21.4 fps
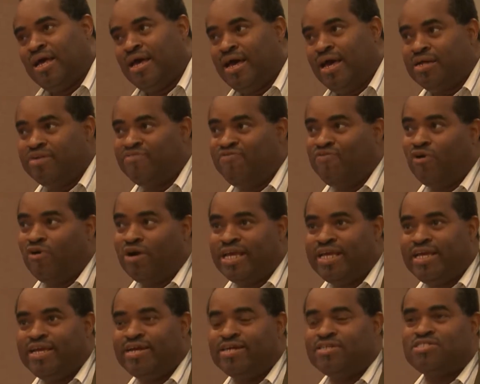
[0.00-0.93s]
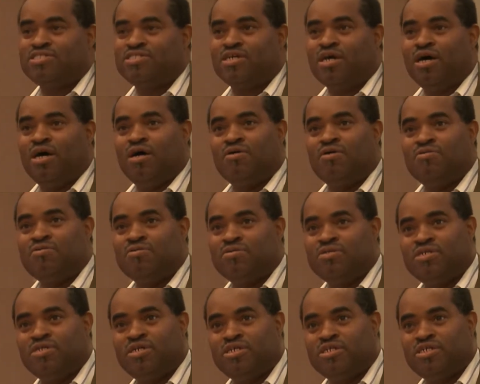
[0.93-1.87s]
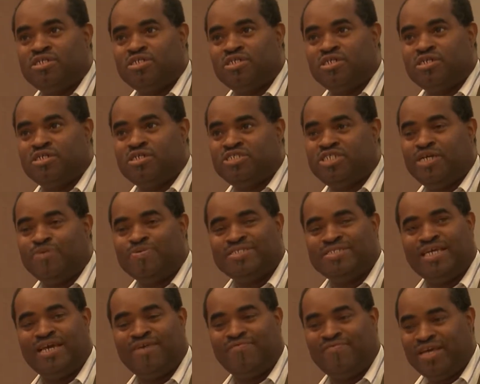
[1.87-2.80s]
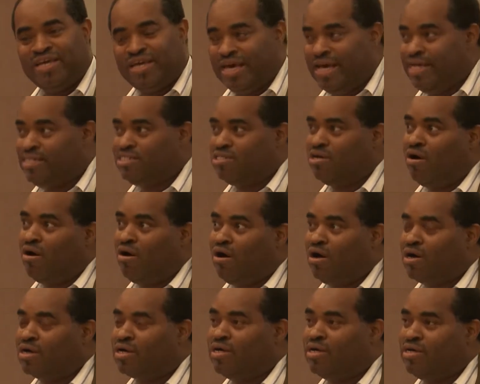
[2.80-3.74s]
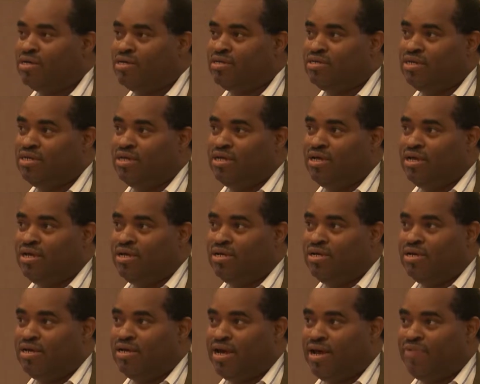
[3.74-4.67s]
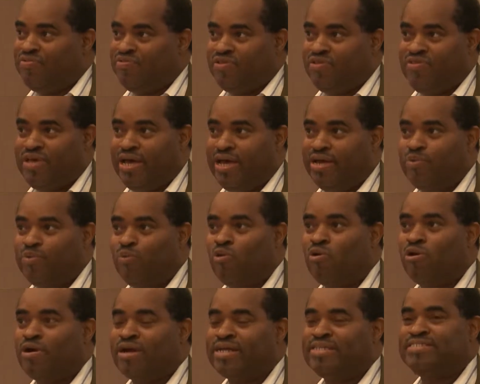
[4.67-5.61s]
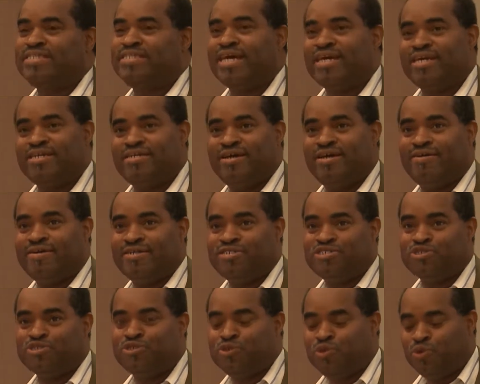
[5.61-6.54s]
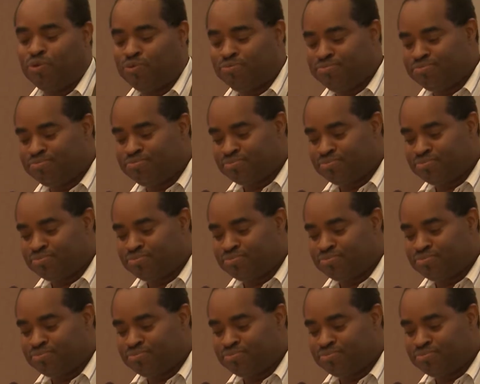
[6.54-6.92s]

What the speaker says: And 40 years ago, she was giving a talk at the then Warwick Secondary School.